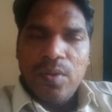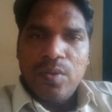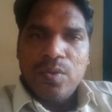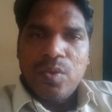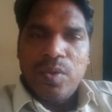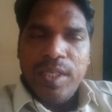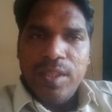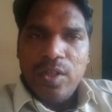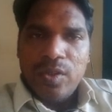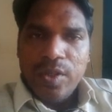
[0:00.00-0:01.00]
So
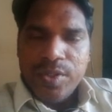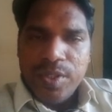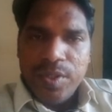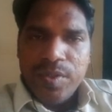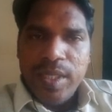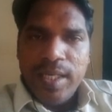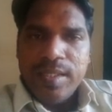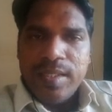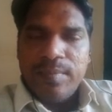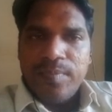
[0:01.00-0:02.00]
in the
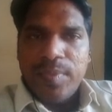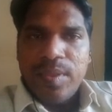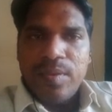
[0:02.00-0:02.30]
constitutionalism